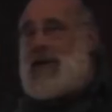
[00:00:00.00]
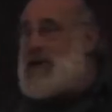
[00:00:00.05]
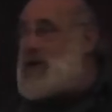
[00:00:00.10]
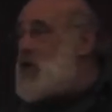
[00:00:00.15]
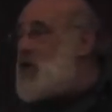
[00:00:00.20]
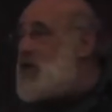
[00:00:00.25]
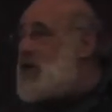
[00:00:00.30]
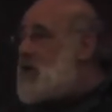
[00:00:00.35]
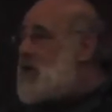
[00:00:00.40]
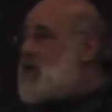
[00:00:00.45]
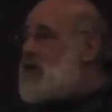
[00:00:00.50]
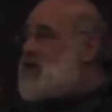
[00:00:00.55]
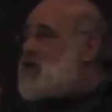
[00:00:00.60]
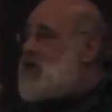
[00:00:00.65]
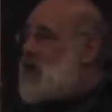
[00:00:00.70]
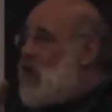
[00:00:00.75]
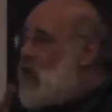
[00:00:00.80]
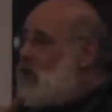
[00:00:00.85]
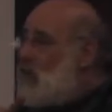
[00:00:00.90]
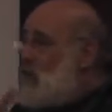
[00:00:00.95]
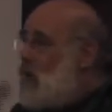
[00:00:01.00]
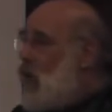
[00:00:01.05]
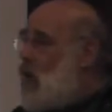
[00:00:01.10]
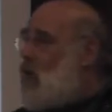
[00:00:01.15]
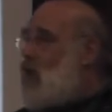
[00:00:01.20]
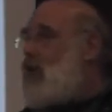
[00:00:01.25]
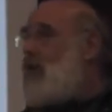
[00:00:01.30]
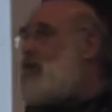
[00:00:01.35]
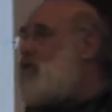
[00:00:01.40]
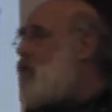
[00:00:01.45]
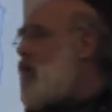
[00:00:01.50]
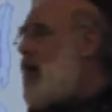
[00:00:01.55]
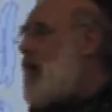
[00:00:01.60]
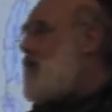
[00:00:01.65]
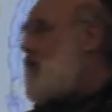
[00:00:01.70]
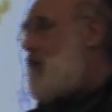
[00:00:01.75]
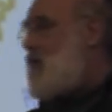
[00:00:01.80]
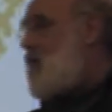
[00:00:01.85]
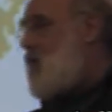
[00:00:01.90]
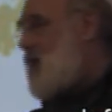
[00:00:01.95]
So there's no moral
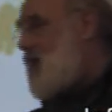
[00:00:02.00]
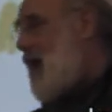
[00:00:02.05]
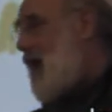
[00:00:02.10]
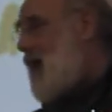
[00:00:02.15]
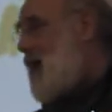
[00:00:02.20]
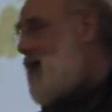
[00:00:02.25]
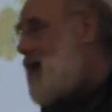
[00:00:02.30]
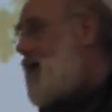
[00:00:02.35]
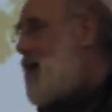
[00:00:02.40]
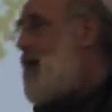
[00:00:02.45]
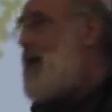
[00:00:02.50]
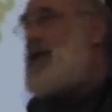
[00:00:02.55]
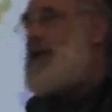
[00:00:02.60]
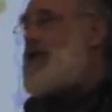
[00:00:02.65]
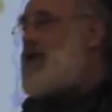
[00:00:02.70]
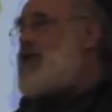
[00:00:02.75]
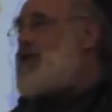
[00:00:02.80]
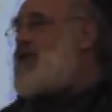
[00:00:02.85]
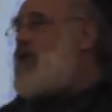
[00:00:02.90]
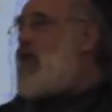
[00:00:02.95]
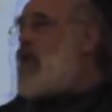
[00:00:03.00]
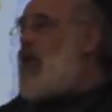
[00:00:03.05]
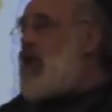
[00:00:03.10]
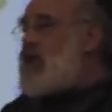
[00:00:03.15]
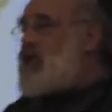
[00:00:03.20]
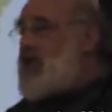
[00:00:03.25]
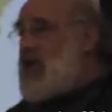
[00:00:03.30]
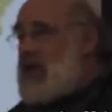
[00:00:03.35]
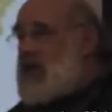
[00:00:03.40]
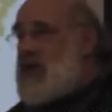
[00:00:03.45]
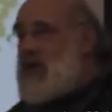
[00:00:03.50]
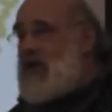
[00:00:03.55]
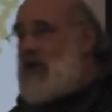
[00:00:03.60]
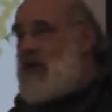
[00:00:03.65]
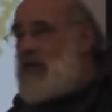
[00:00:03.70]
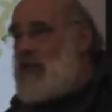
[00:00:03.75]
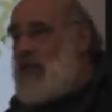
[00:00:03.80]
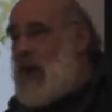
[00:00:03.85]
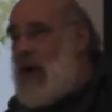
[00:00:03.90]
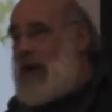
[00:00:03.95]
problem with that. There's no
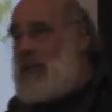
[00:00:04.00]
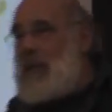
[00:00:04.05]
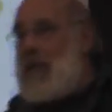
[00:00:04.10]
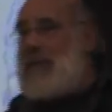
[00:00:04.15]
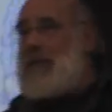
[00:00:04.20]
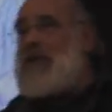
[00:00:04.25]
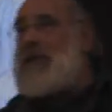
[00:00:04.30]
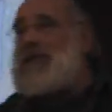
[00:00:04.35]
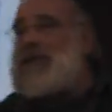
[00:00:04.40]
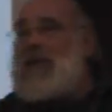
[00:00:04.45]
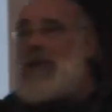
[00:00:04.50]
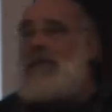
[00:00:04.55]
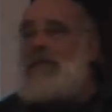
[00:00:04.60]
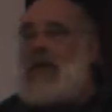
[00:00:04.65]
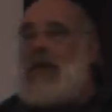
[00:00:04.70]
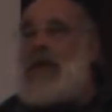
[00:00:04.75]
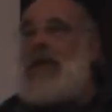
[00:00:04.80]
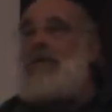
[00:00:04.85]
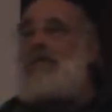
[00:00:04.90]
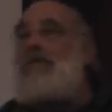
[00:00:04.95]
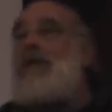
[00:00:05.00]
logistical problem. It's simply a